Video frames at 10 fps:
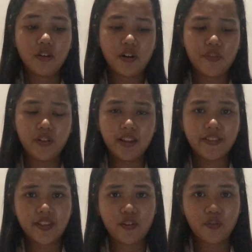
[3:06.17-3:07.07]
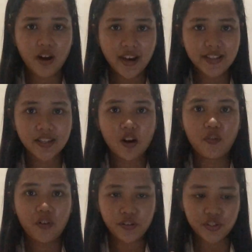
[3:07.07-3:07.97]
ruling that rights
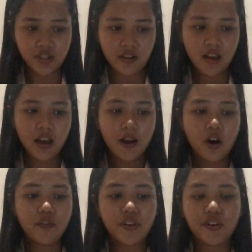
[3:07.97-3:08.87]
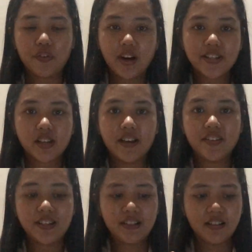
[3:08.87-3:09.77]
rushed over the rights of
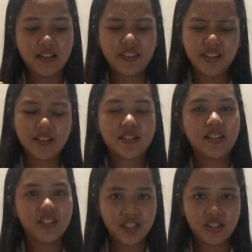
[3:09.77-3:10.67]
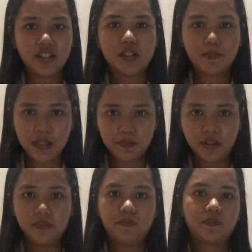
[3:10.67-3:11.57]
India's indigenous people.
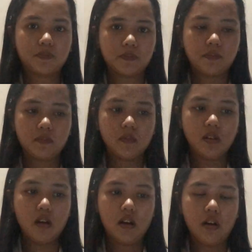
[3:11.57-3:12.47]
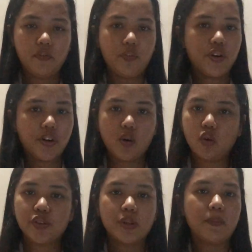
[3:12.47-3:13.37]
For the
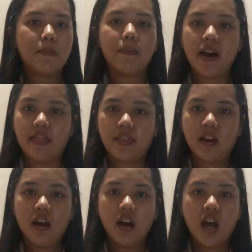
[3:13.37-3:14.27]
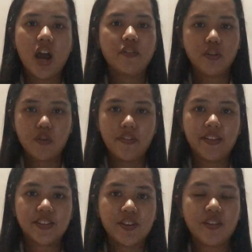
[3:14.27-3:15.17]
goals to be met, everyone
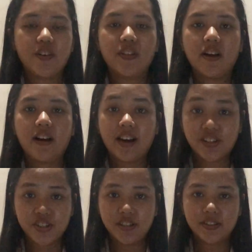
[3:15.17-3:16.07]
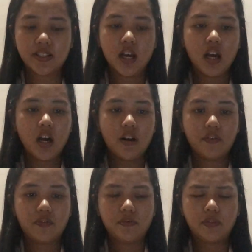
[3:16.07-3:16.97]
needs to do their actions,
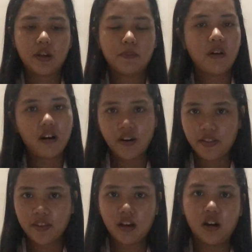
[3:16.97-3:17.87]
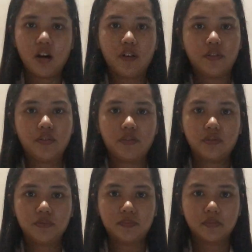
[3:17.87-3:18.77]
their part of
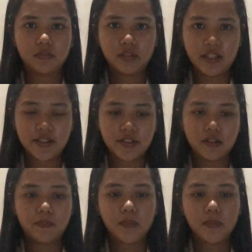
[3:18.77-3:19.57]
this.